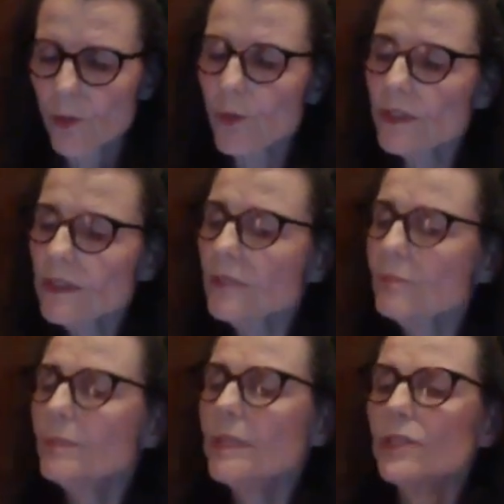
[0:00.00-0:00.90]
Will it
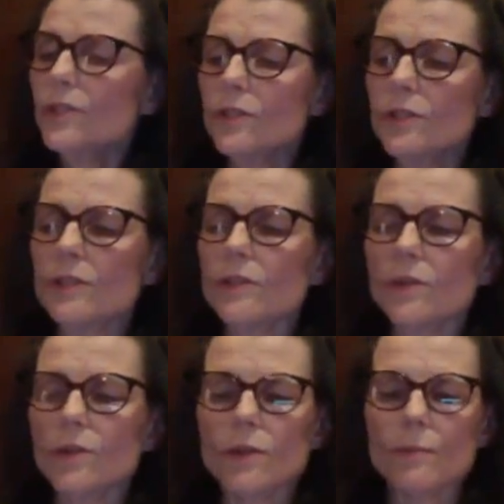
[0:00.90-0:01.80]
be good
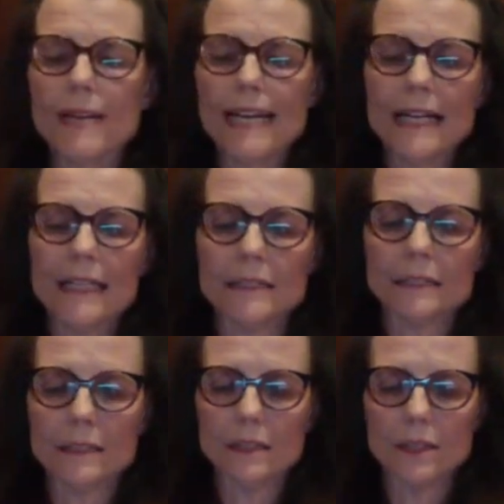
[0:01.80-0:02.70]
or bad?
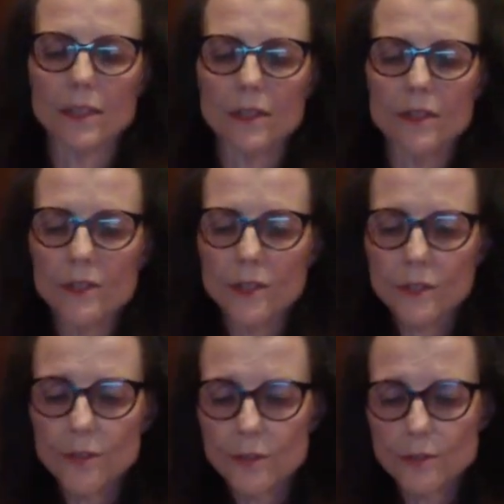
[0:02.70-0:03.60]
The
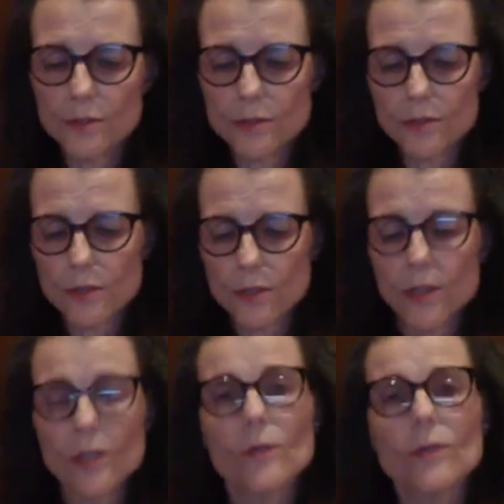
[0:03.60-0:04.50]
news,
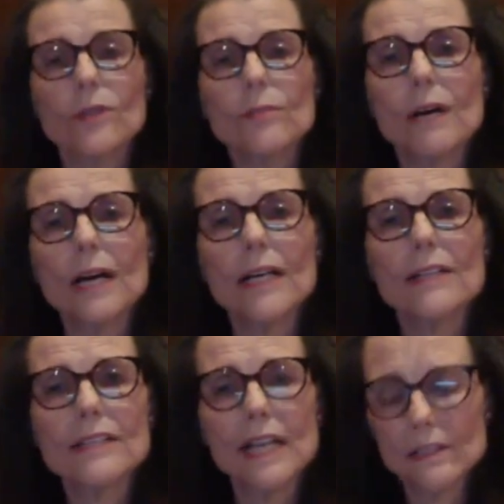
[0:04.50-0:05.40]
when you're by
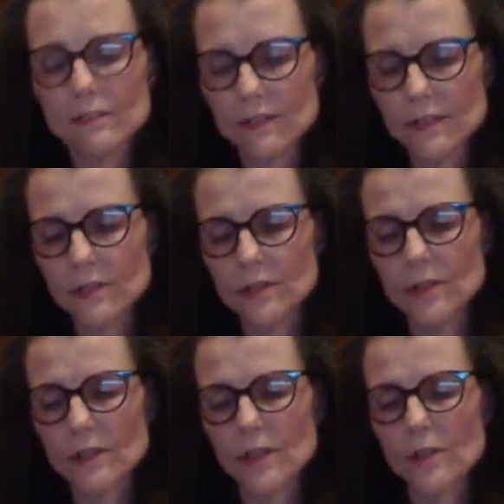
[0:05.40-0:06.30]
the telephone
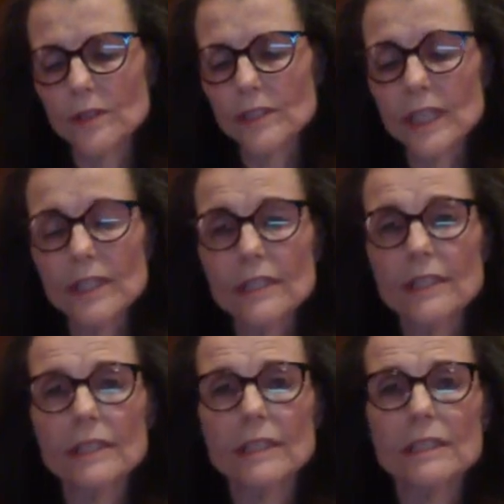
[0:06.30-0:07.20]
with
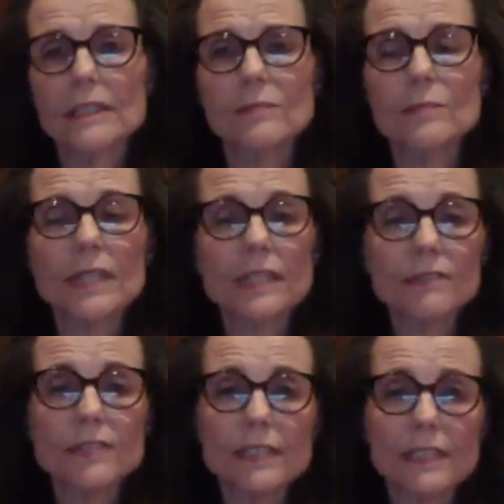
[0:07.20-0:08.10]
nothing but
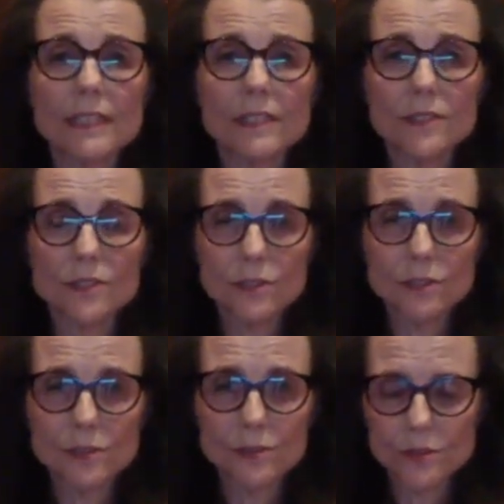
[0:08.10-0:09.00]
everything to
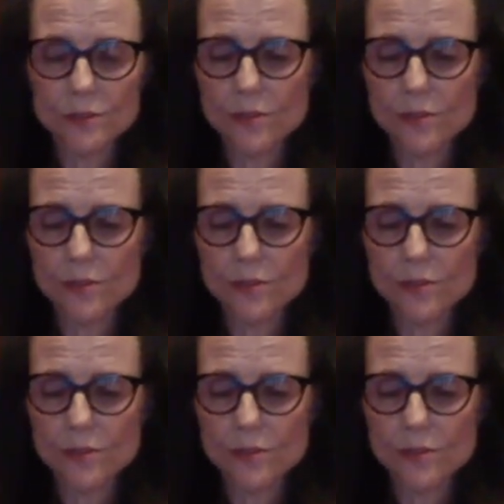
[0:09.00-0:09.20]
lose.